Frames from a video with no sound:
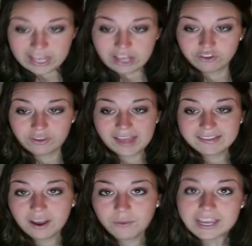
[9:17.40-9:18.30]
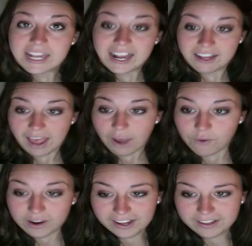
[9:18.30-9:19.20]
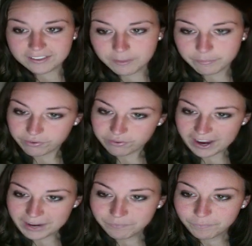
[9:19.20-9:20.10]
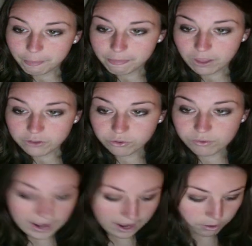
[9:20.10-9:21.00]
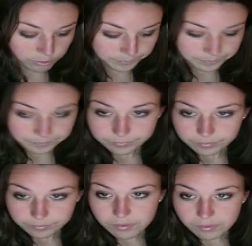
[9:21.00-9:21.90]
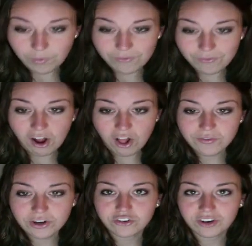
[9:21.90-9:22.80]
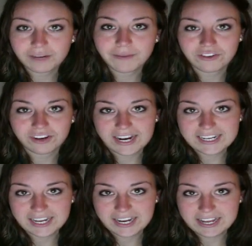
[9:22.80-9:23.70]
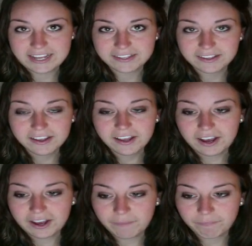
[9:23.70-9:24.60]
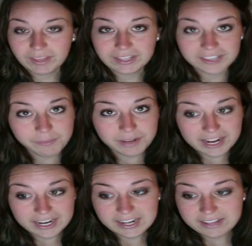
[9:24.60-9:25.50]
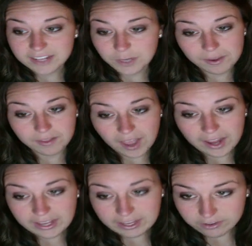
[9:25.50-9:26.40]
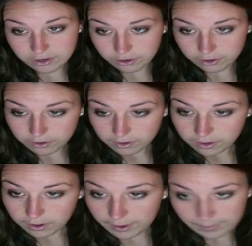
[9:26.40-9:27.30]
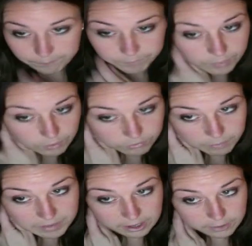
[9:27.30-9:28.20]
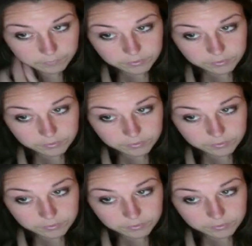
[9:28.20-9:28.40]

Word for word: So that's how we get out of that one and simplify. So now that we've got all of our trigonometric identities um, eliminated, it's going to be a lot easier um, from here.